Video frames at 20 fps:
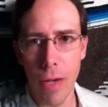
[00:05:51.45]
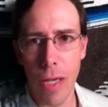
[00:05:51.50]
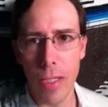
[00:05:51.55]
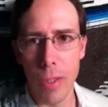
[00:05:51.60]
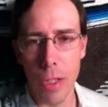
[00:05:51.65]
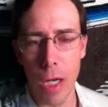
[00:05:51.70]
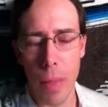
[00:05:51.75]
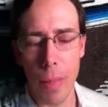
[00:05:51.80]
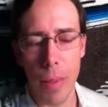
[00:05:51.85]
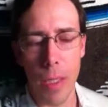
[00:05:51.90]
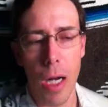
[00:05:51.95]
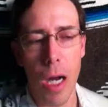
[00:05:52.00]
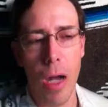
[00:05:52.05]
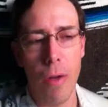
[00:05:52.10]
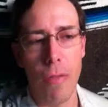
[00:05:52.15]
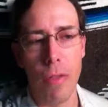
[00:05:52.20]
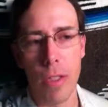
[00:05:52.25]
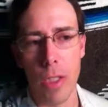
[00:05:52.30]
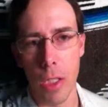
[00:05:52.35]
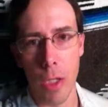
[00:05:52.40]
I can drop it
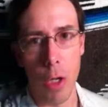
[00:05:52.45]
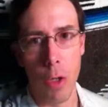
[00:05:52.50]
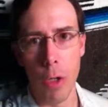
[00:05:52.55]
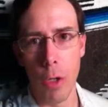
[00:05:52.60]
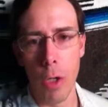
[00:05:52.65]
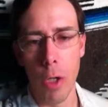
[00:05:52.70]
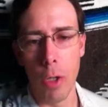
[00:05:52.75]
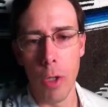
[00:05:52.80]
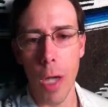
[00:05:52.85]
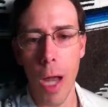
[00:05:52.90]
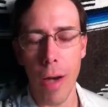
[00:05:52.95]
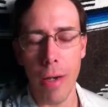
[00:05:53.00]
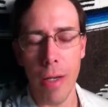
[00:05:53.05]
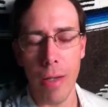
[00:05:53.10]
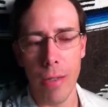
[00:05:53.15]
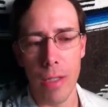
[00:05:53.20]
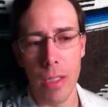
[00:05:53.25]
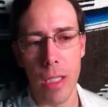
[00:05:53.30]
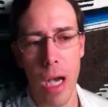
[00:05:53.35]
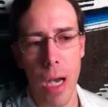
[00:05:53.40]
off. And he's like, Oh, no, no, you have to
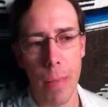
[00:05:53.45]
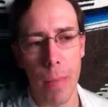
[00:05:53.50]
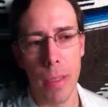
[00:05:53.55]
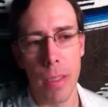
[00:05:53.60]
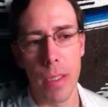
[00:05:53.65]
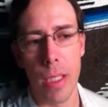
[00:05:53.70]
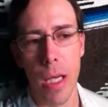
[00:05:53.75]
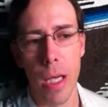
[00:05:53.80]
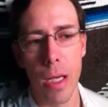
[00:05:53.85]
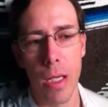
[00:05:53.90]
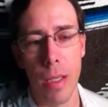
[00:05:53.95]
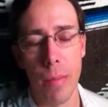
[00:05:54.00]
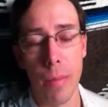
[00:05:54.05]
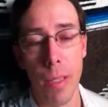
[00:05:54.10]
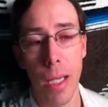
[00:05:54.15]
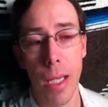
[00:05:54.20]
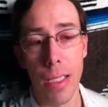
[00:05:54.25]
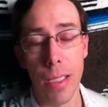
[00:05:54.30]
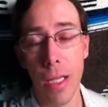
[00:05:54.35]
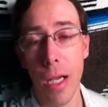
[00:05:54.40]
have this copy as hell. And I'm
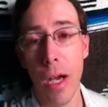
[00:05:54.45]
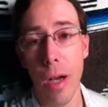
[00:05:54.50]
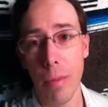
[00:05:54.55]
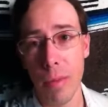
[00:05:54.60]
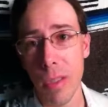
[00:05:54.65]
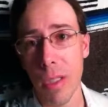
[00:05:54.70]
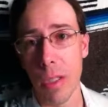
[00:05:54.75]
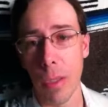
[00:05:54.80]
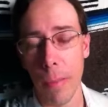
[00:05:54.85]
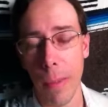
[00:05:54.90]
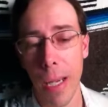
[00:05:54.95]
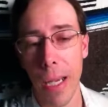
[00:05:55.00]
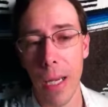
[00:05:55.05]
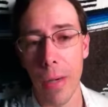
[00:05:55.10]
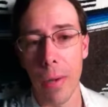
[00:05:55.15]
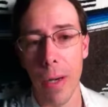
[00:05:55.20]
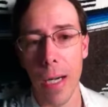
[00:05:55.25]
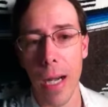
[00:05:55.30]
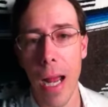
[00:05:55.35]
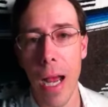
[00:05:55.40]
like, No, I'm just going to go pay it
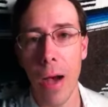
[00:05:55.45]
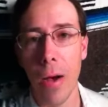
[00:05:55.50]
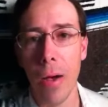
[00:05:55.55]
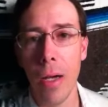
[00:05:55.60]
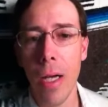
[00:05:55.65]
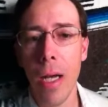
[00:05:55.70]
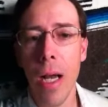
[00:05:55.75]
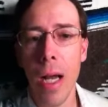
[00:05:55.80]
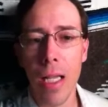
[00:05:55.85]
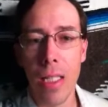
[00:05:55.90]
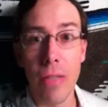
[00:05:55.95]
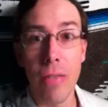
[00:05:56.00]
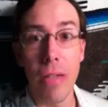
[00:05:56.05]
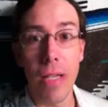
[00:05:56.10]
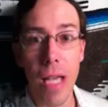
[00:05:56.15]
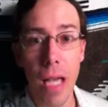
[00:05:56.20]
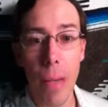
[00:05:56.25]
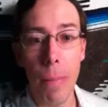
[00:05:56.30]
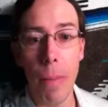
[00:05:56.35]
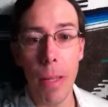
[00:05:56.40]
right now. So if
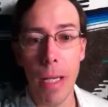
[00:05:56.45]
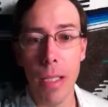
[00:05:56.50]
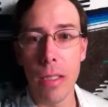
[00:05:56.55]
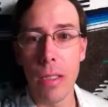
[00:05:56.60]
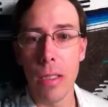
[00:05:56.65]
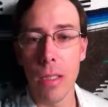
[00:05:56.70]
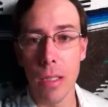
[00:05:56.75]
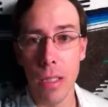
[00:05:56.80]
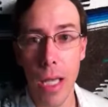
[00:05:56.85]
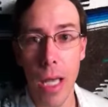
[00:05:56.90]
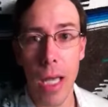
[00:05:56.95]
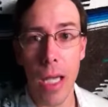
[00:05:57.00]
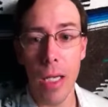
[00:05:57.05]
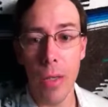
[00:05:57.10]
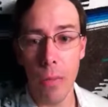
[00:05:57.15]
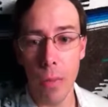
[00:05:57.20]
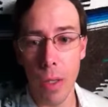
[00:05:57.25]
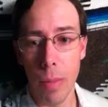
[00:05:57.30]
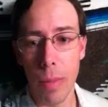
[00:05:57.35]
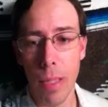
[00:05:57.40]
I can't pay it today
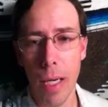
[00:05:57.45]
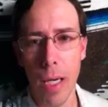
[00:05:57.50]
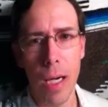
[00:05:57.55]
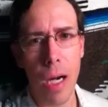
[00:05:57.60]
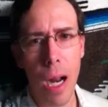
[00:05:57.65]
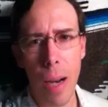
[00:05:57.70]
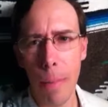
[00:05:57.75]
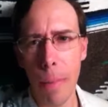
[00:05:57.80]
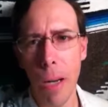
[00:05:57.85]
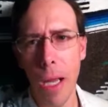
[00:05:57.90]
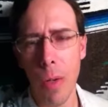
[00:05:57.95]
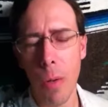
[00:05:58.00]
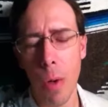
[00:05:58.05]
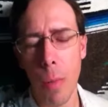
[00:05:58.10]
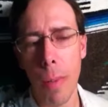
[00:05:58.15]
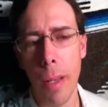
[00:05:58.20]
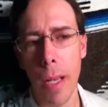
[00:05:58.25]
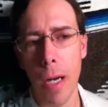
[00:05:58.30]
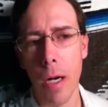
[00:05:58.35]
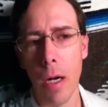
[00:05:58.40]
when I'm there, I probably
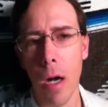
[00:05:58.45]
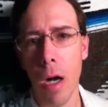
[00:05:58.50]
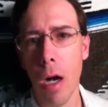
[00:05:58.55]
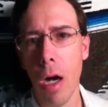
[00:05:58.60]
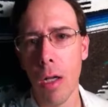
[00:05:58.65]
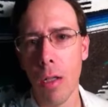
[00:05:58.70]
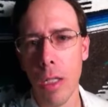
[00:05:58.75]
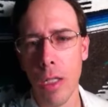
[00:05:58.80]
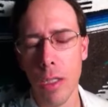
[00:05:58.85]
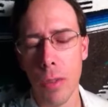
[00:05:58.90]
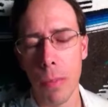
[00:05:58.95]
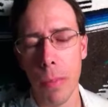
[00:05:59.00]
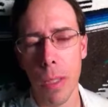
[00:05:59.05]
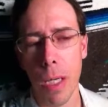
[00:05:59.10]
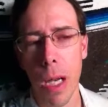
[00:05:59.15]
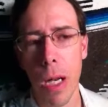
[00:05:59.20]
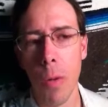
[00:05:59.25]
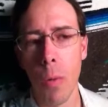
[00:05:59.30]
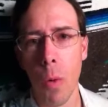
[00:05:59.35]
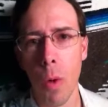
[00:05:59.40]
won't pay it at all. I'll let you put
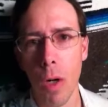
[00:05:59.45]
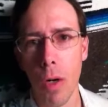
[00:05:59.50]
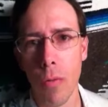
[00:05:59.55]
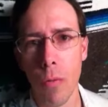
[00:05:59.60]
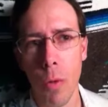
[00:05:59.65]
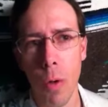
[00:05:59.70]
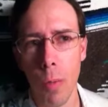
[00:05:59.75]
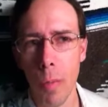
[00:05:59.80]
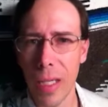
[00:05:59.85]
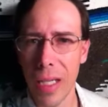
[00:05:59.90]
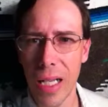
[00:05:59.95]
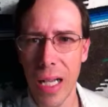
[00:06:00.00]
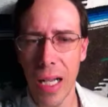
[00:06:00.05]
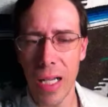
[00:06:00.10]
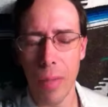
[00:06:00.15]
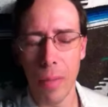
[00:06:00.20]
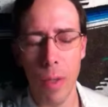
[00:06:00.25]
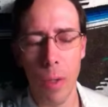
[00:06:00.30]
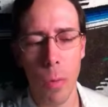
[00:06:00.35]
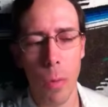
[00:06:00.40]
out a warrant for me. And he kind
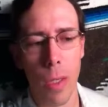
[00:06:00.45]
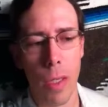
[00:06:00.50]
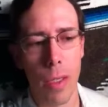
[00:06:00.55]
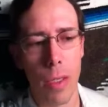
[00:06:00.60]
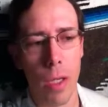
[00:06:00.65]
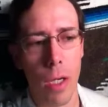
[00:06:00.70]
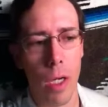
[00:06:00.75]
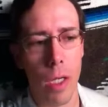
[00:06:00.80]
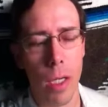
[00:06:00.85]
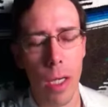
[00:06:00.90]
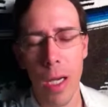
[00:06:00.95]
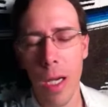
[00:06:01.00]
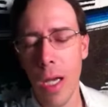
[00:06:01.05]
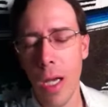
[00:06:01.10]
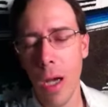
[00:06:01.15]
of gave me a weird look.